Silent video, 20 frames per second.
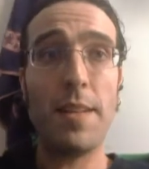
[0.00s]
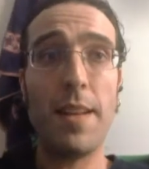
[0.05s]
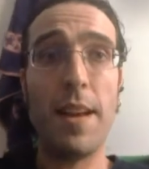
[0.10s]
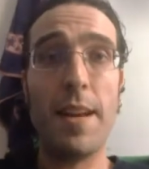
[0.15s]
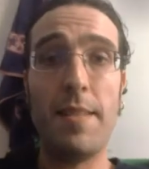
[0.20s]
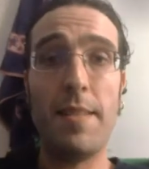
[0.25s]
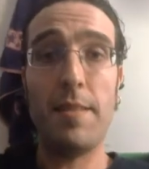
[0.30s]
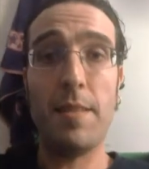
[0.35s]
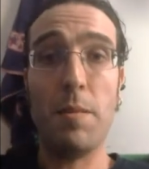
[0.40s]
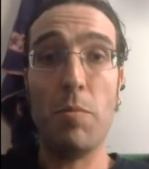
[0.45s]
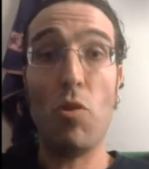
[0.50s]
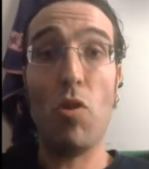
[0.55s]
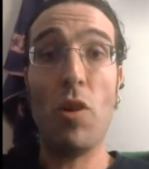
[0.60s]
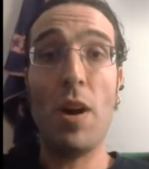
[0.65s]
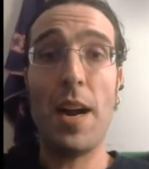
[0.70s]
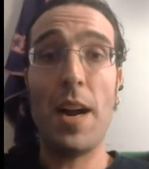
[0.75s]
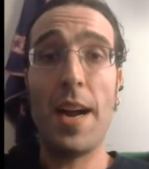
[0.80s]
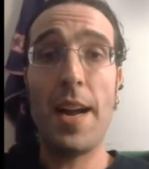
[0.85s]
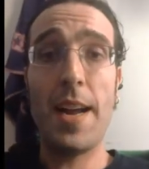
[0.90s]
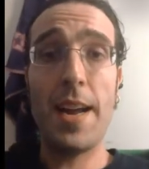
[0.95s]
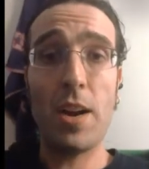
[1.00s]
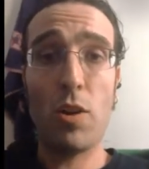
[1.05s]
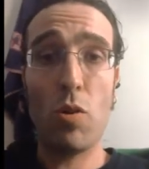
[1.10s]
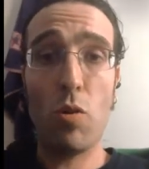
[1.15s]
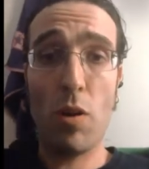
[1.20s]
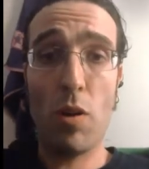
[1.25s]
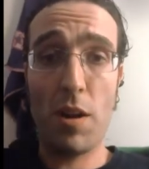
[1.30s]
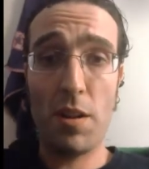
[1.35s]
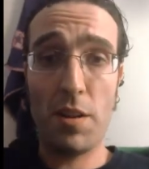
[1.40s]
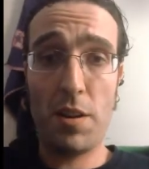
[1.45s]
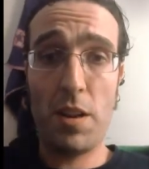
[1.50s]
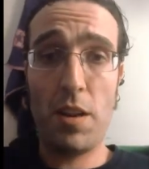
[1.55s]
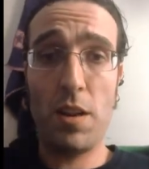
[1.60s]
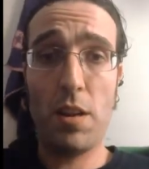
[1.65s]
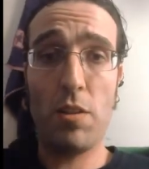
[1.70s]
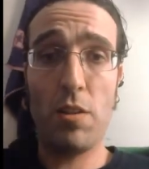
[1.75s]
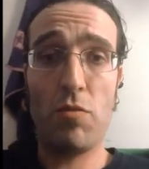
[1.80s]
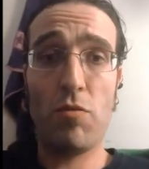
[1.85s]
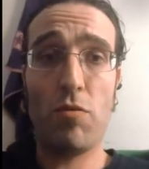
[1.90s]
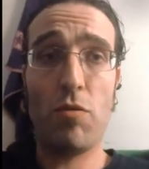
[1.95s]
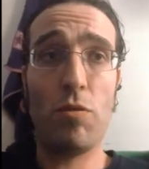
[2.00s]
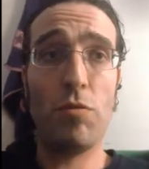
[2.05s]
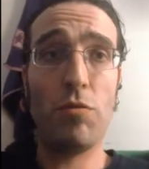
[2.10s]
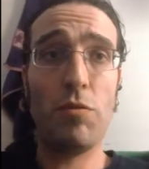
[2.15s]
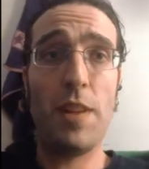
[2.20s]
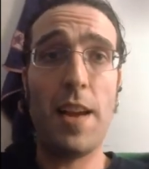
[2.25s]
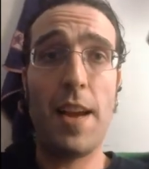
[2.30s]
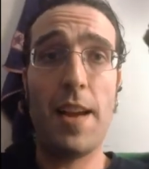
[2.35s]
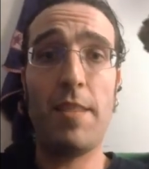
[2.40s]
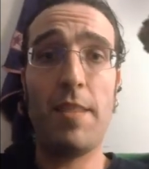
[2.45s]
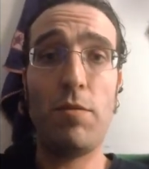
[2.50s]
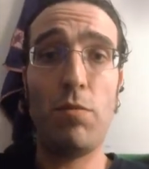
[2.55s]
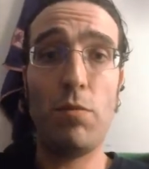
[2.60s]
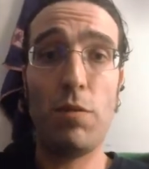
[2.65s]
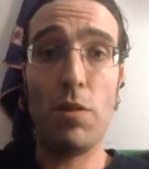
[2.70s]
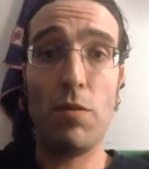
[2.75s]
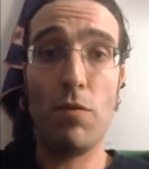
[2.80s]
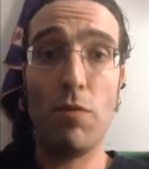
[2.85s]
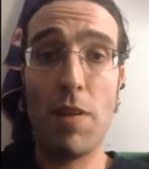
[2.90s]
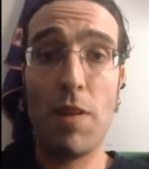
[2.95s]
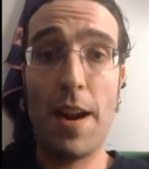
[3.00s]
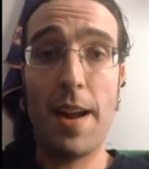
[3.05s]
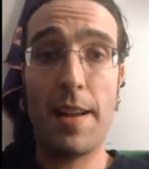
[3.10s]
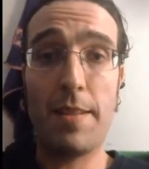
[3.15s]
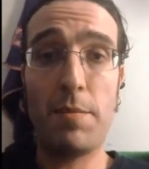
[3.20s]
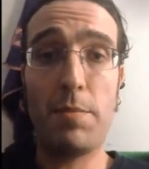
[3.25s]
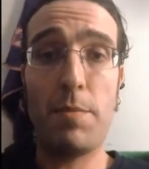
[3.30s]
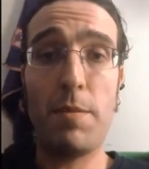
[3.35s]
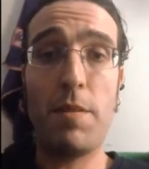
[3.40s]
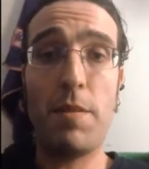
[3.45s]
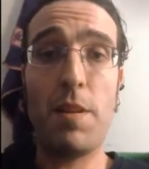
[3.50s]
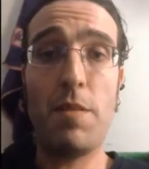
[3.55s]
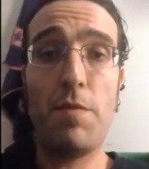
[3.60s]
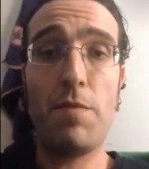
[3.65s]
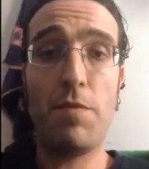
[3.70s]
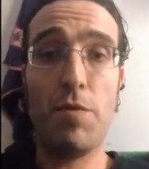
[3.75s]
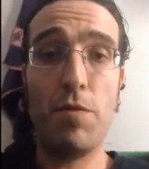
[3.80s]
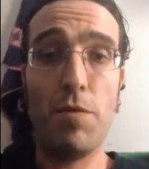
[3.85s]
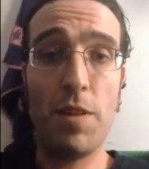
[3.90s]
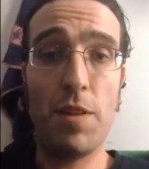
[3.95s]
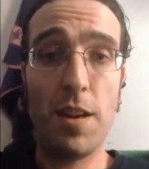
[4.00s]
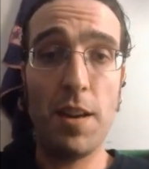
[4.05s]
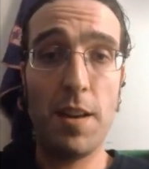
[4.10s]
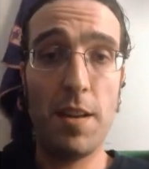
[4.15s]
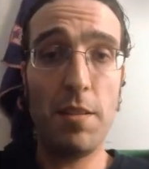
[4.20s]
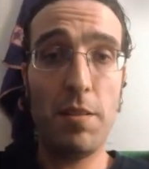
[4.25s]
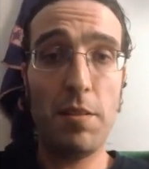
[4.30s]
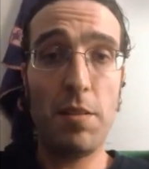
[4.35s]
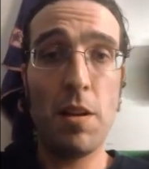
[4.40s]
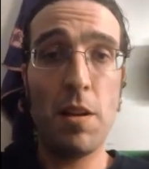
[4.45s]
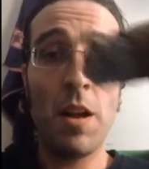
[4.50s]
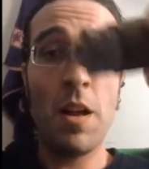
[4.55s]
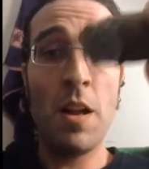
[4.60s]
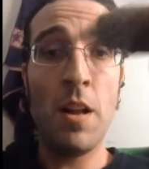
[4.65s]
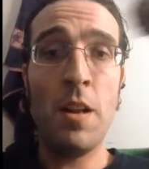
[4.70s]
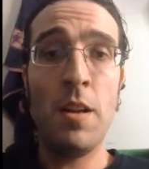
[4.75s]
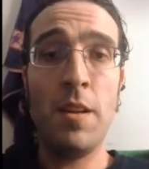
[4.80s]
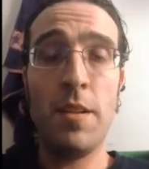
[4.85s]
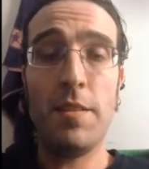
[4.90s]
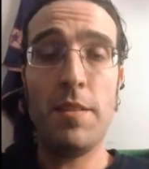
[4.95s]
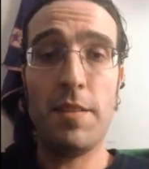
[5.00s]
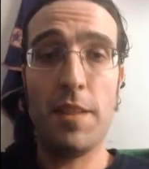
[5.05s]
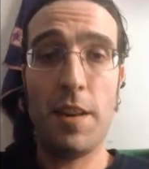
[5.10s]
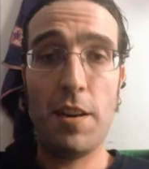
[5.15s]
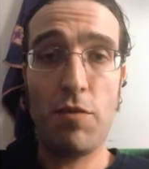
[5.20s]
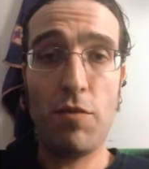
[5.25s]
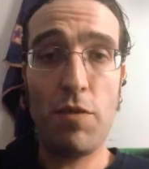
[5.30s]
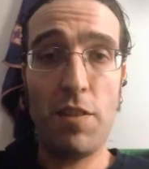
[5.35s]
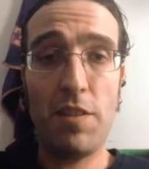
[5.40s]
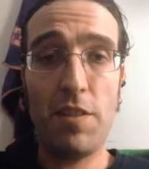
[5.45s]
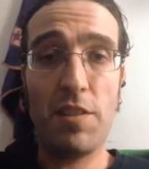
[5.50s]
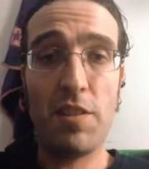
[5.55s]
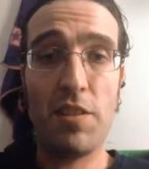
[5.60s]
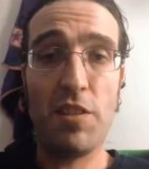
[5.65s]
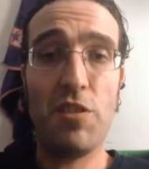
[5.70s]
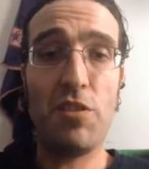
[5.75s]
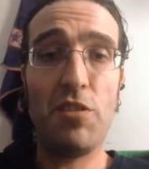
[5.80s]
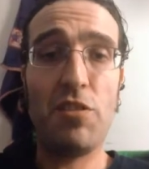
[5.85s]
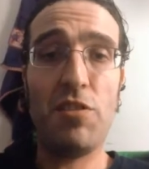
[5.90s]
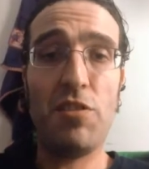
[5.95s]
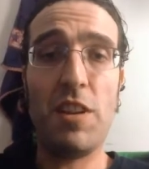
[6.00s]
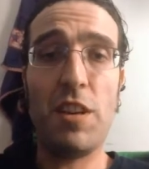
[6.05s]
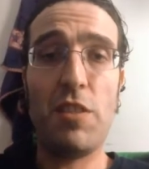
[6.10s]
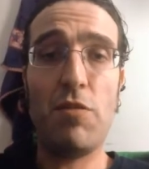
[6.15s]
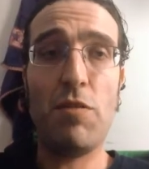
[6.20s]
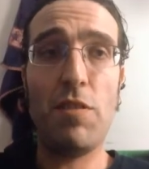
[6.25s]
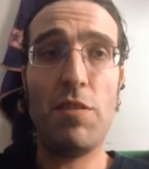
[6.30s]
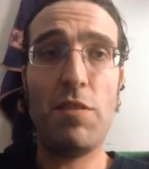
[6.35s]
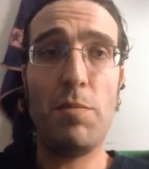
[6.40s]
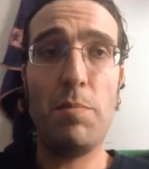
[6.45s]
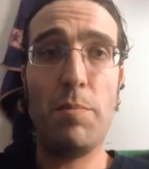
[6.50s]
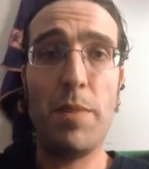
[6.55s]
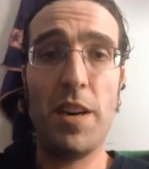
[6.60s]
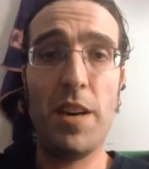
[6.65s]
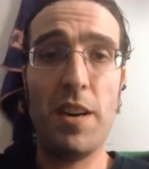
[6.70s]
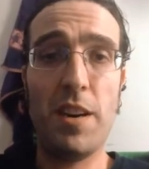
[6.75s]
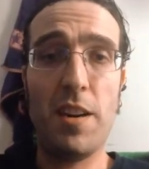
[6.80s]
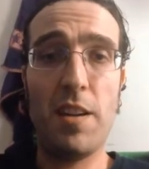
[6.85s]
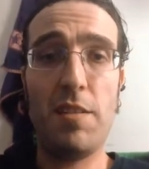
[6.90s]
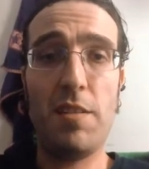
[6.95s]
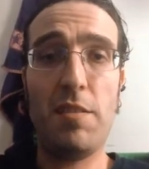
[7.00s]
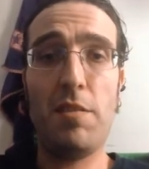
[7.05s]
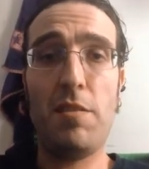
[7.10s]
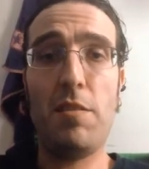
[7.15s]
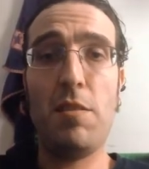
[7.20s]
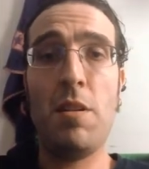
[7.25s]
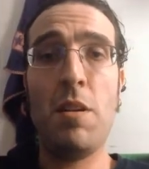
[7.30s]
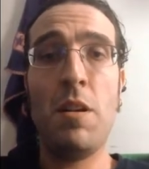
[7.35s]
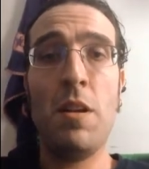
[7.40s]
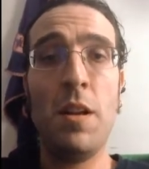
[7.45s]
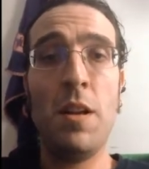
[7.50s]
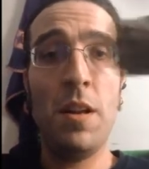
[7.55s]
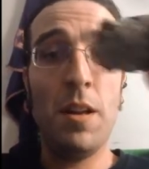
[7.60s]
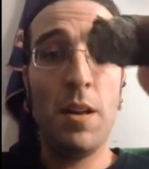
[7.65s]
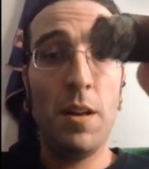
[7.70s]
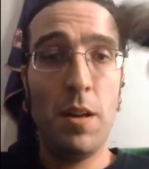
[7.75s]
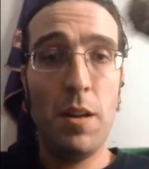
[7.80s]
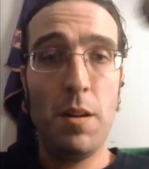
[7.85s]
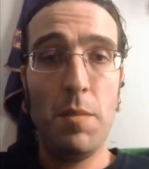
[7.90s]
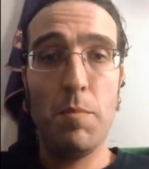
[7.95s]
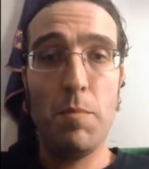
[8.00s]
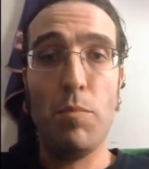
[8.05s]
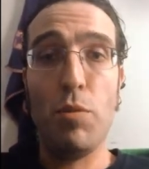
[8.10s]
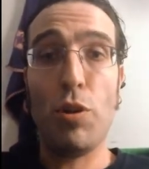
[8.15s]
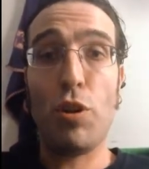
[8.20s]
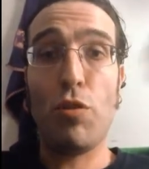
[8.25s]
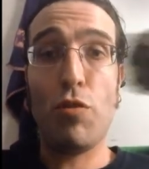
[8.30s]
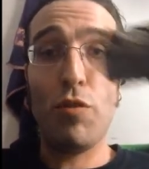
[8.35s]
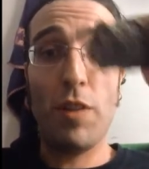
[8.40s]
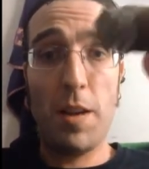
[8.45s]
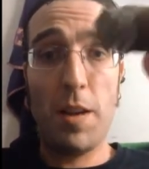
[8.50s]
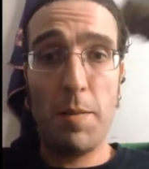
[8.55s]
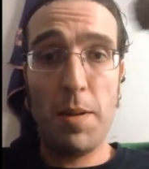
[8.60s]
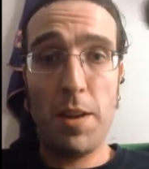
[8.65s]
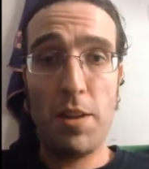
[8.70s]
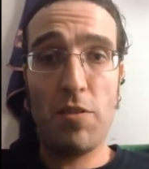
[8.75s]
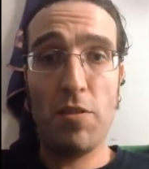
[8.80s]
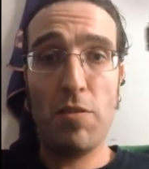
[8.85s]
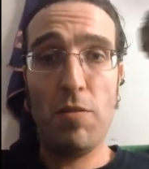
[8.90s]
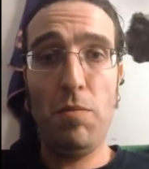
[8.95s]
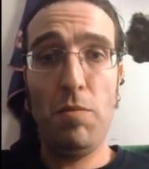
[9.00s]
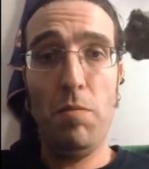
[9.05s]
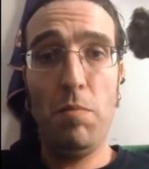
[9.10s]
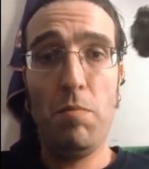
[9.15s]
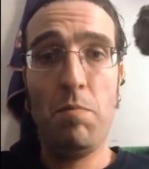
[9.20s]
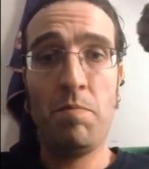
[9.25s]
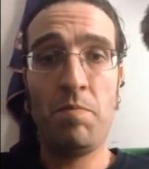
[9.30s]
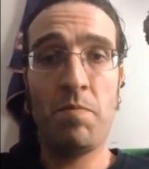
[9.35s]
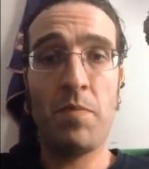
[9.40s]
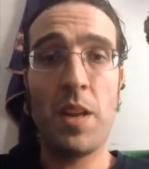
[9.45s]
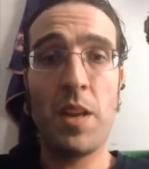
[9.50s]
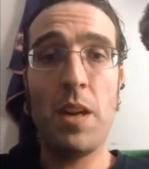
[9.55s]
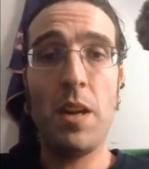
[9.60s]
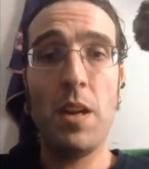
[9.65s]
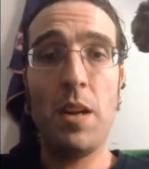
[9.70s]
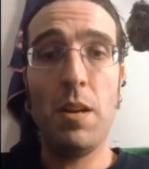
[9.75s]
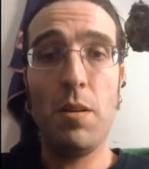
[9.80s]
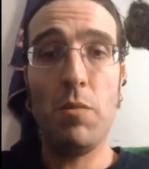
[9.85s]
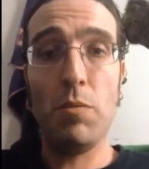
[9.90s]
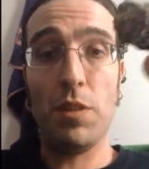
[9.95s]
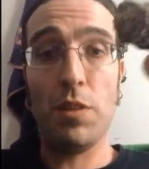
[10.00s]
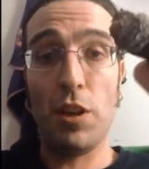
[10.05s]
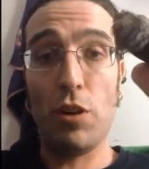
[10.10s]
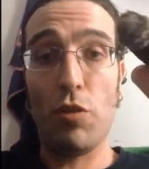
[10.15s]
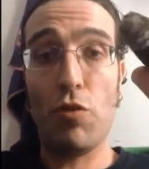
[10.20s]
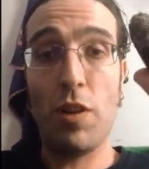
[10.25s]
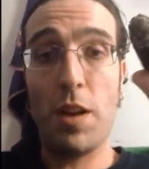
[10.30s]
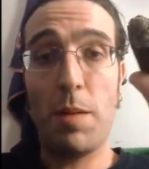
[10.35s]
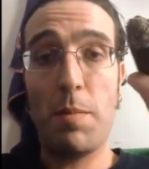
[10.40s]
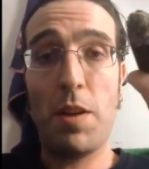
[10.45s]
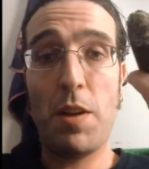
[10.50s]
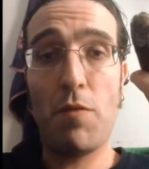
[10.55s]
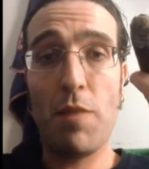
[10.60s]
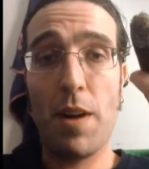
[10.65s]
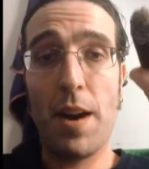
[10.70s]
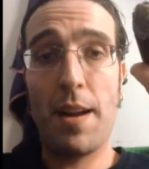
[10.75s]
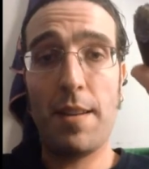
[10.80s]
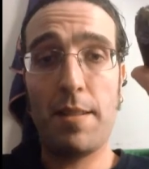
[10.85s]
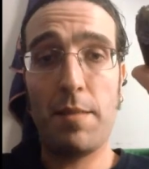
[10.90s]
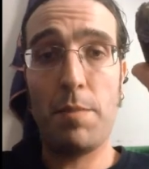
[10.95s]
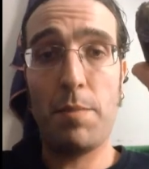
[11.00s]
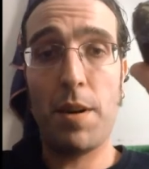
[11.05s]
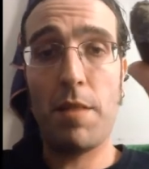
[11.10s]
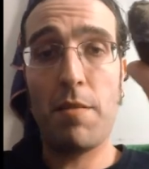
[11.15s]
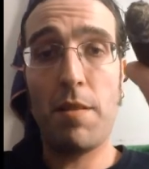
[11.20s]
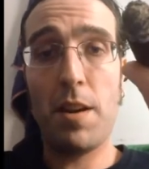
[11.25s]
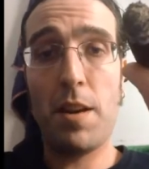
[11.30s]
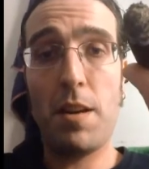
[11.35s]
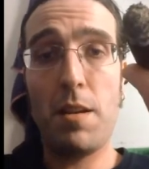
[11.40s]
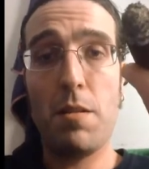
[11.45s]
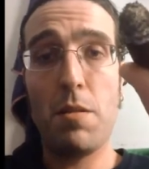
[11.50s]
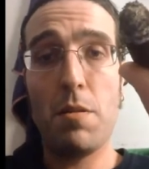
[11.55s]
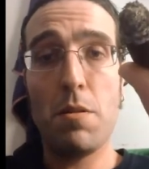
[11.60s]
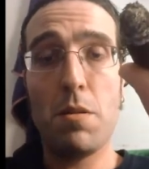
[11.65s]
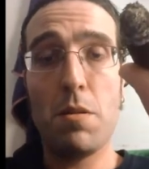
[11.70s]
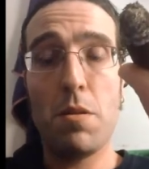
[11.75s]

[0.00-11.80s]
I taste the more higher quality controlled taste with the raspberry fruitiness, citrus, a little citrus bitterness, but creamy too. With the creamy raspberry